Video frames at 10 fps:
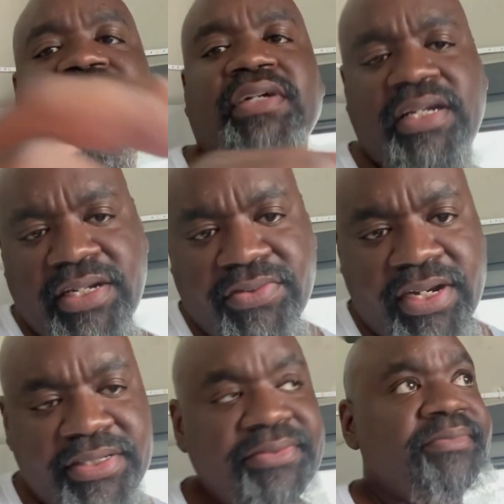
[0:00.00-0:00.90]
for a headache
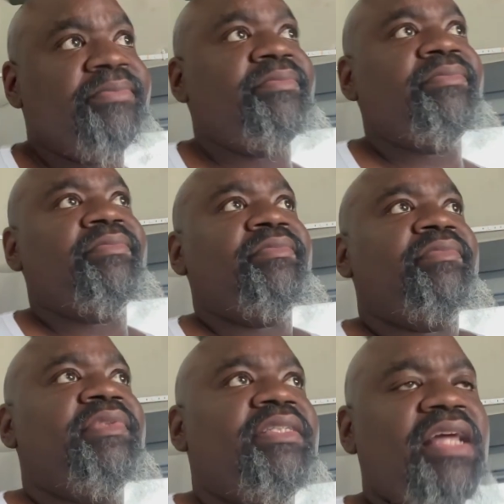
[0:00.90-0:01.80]
rack.
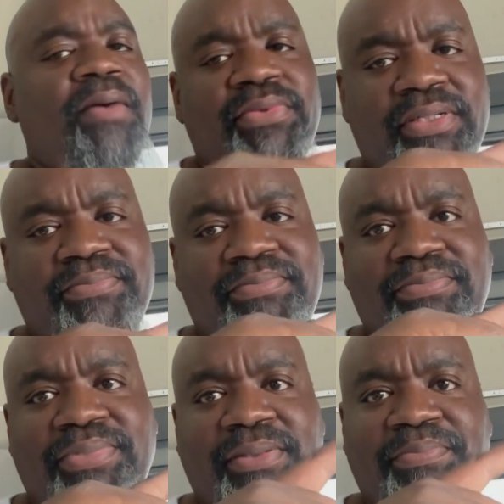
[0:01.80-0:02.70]
I'm going to
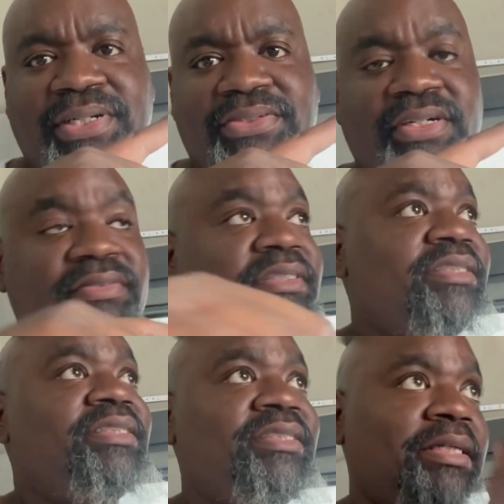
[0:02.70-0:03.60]
put a picture of it
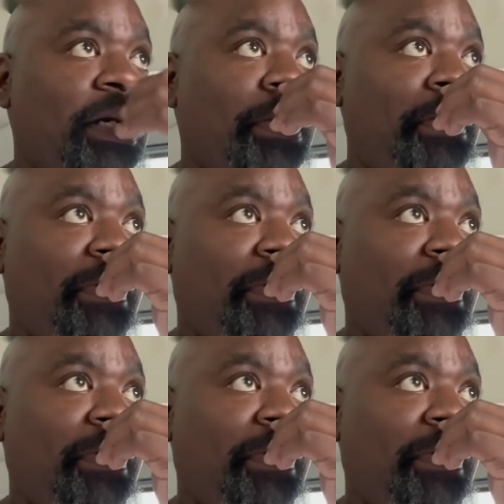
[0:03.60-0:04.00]
up